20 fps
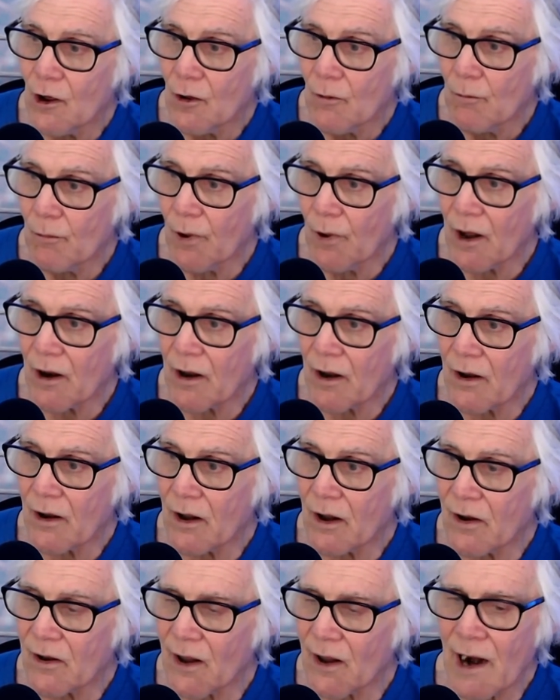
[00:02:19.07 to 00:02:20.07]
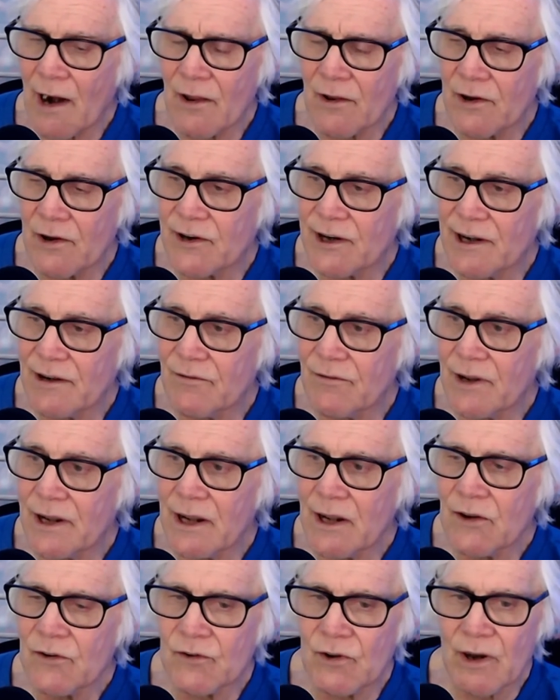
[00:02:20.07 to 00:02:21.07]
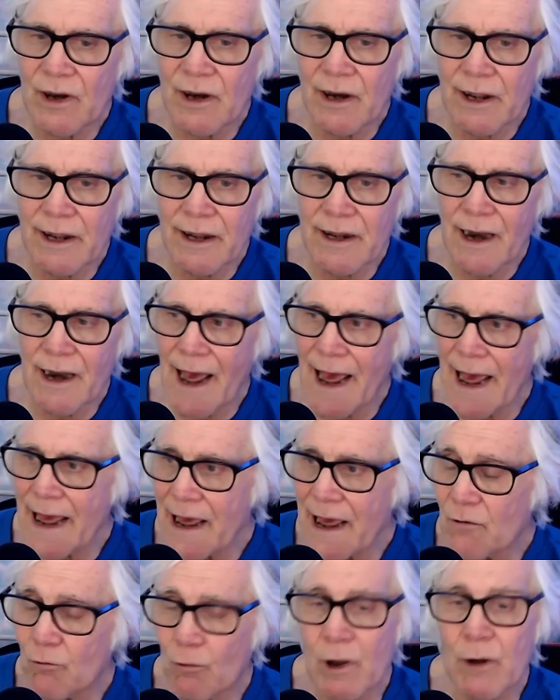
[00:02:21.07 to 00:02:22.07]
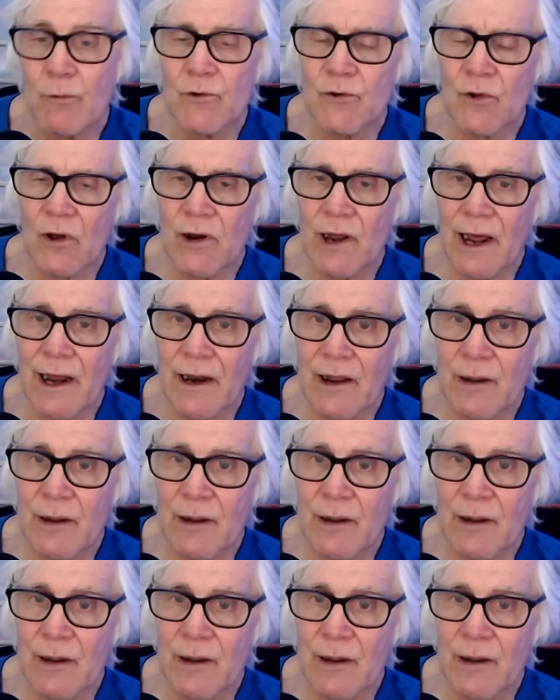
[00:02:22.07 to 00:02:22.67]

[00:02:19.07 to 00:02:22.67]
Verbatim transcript: But a lot of the TVs that he had, we was on that.